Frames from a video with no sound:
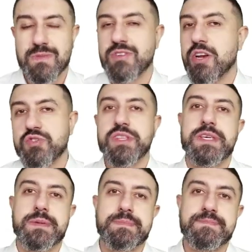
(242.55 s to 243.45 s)
Not
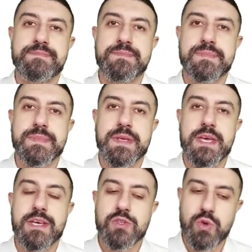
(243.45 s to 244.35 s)
really.
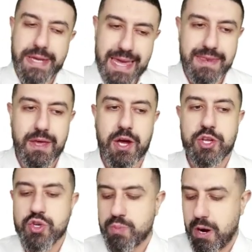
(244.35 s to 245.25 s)
So again,
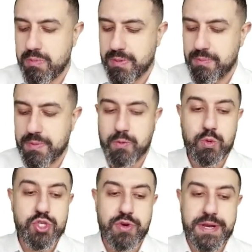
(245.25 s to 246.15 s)
another problem
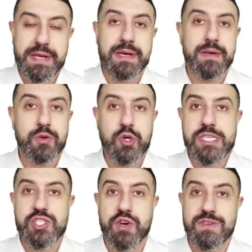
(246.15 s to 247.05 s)
with trading goods
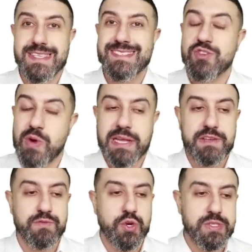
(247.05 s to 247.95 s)
and services
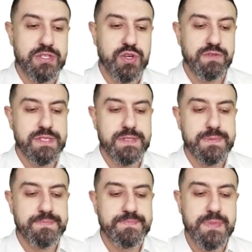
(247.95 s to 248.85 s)
directly for goods and
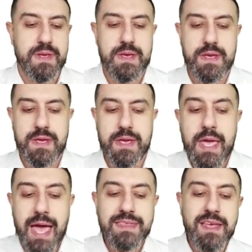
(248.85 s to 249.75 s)
services.
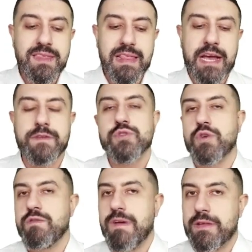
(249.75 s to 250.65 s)
And then the lack of
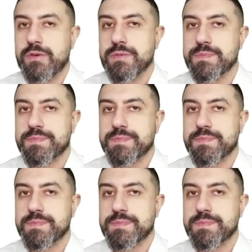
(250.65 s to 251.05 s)
store of value.